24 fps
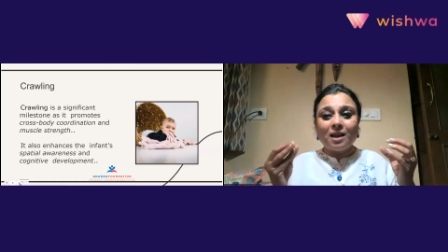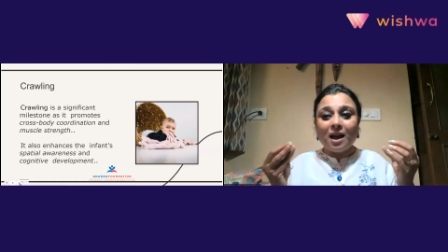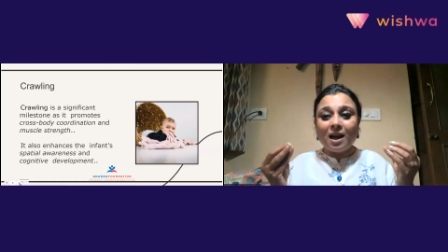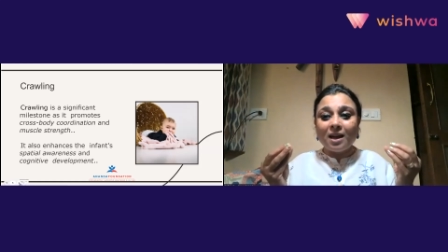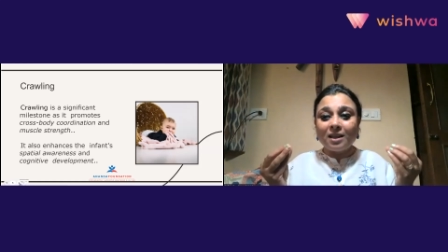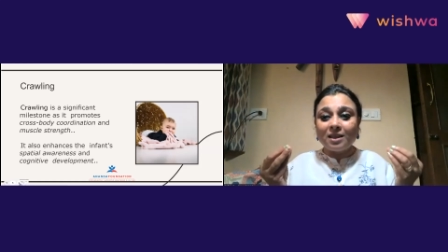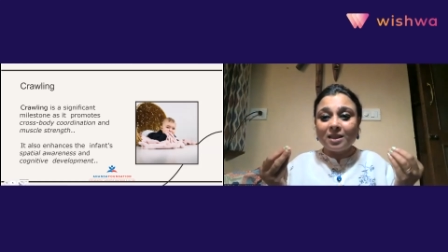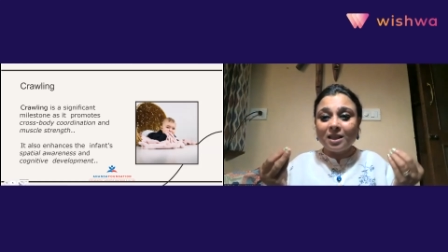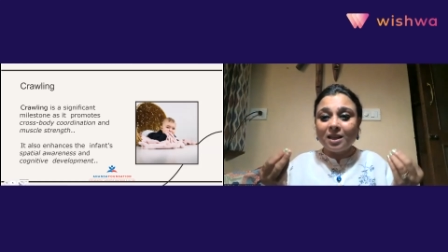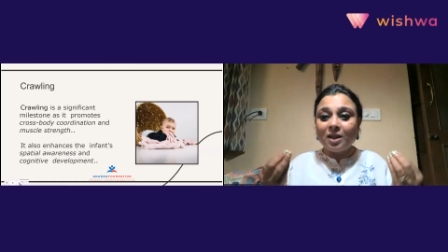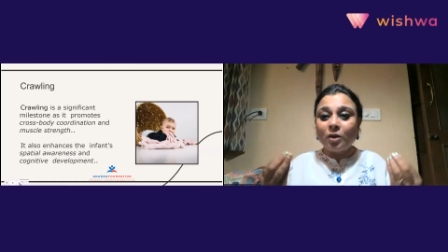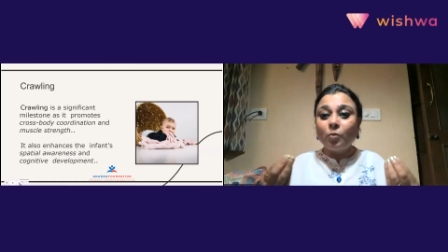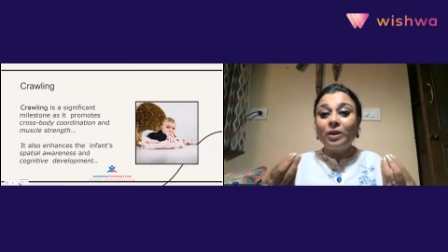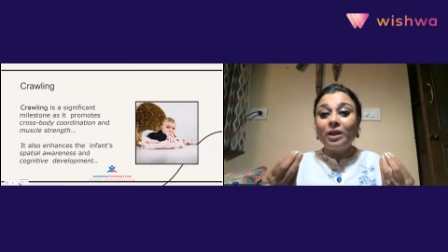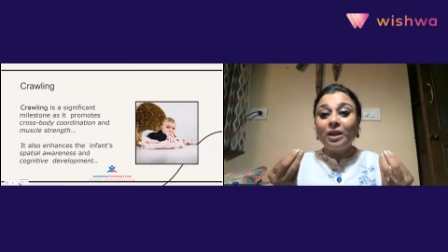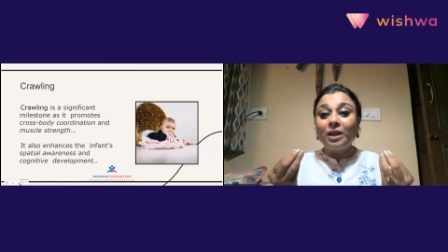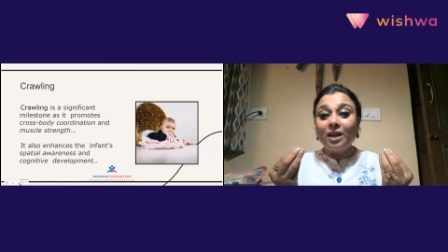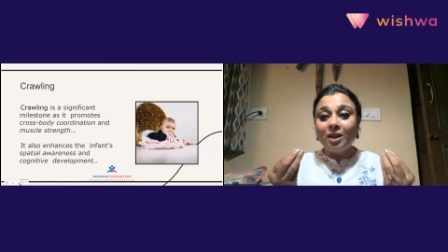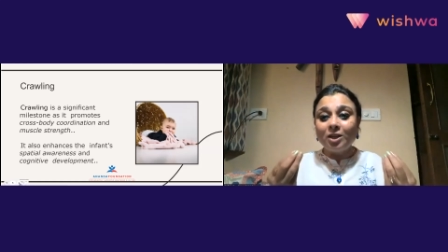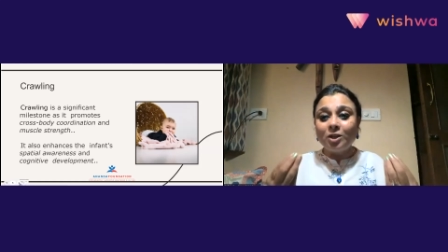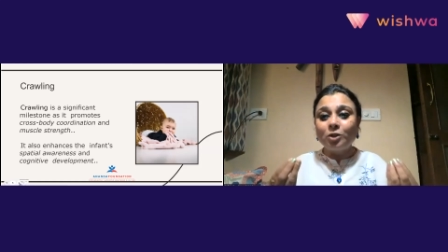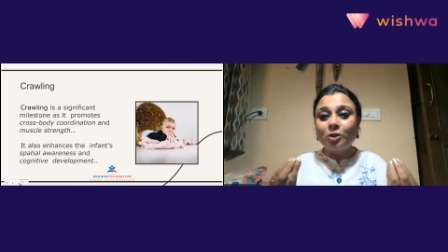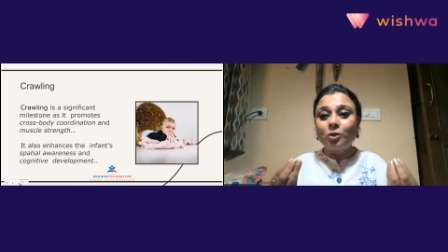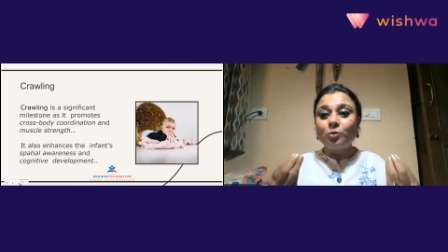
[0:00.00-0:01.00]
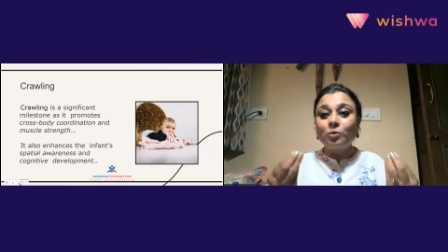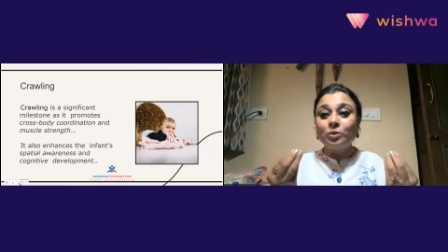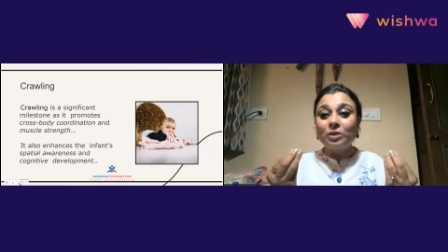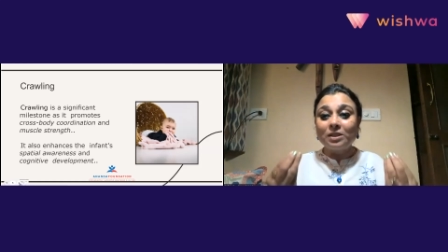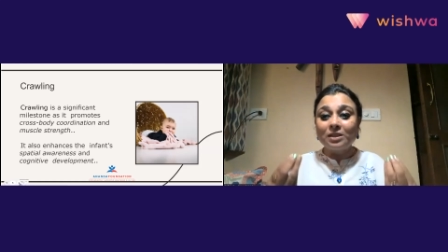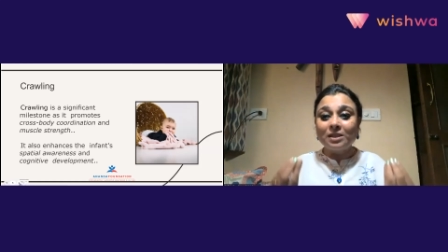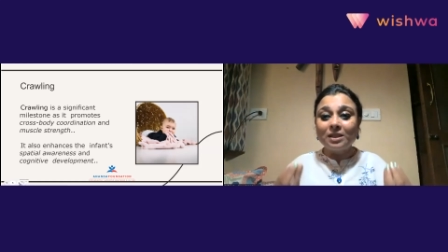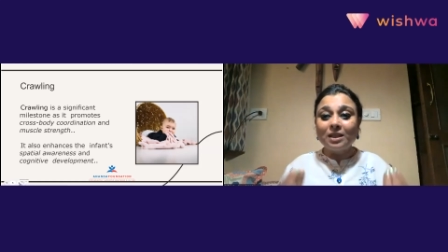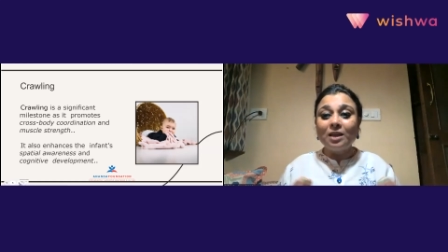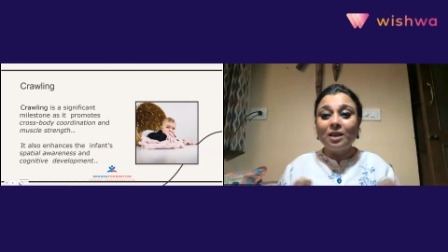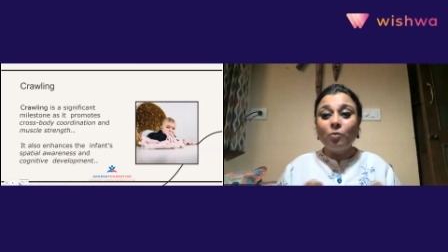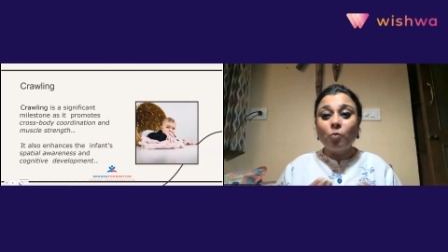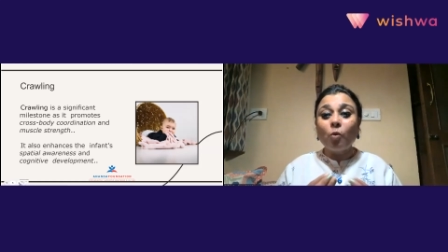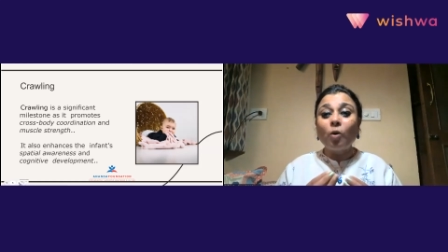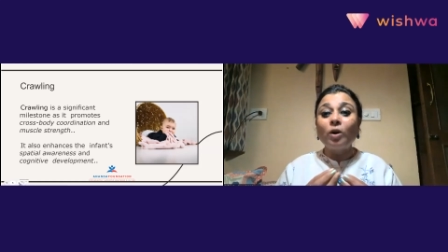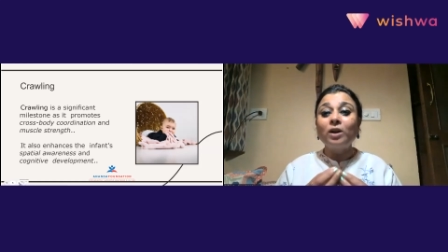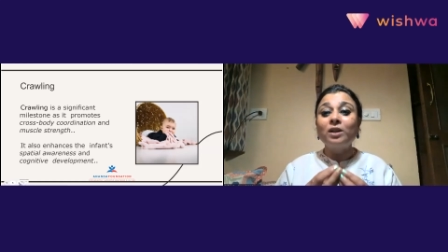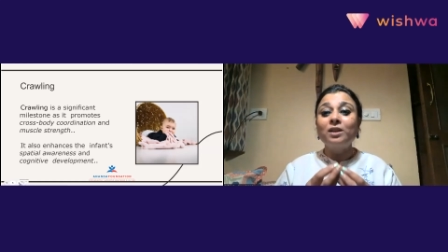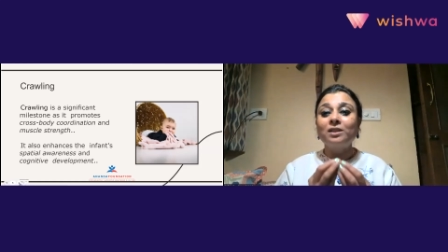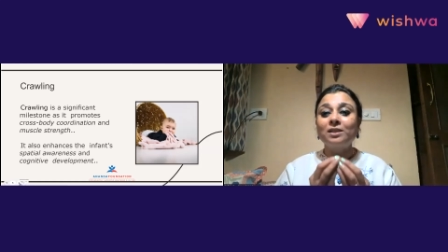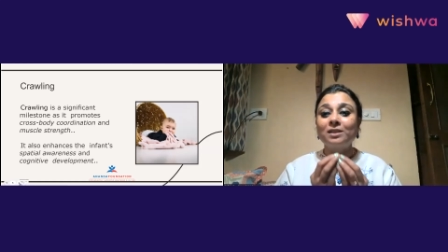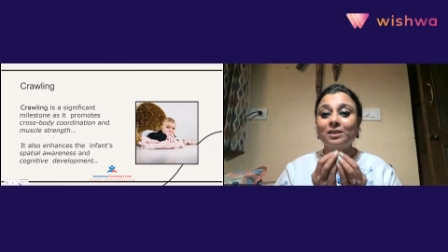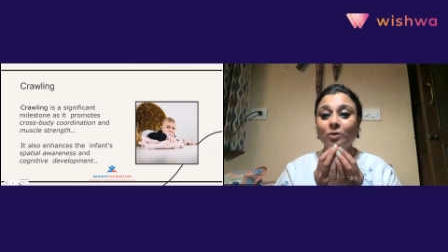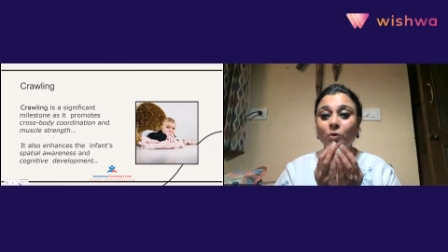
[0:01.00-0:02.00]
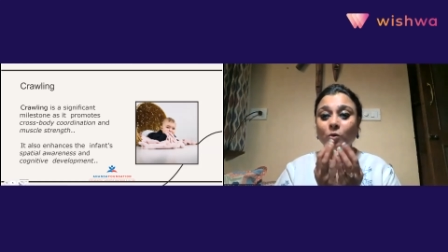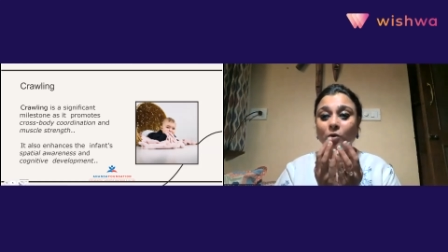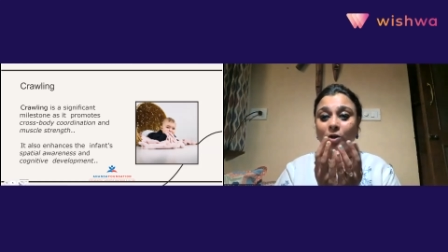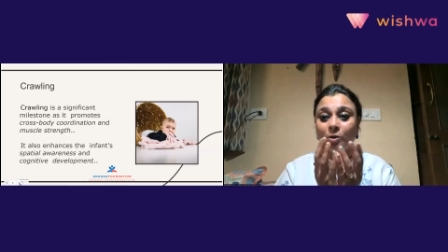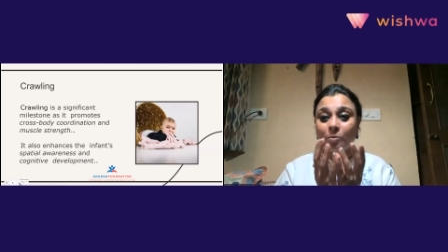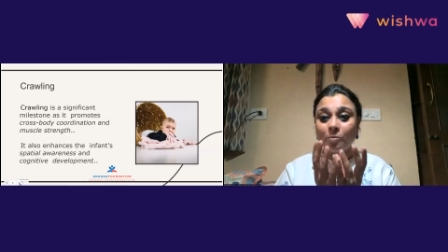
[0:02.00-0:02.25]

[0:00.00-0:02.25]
I think we need to see what is going